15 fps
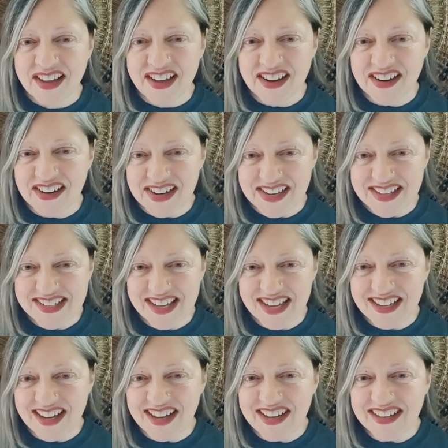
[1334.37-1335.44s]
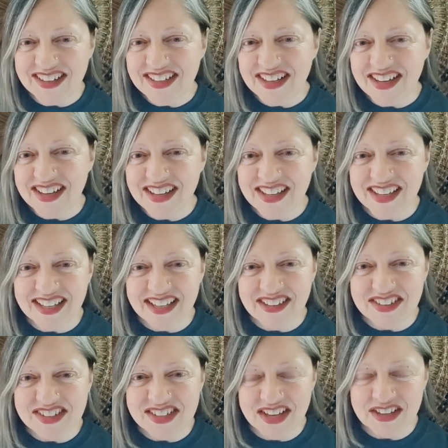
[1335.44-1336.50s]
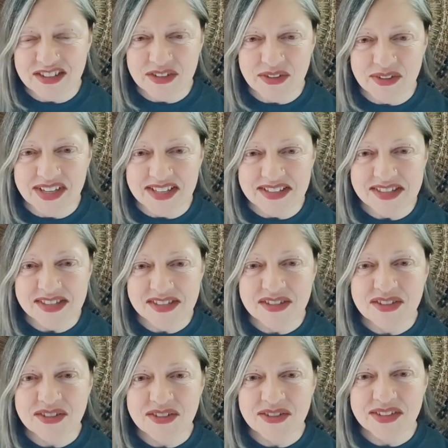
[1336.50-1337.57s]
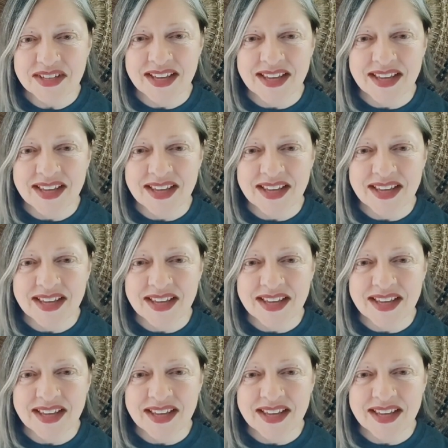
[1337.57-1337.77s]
All right, take care, y'all, and I will talk to you again soon.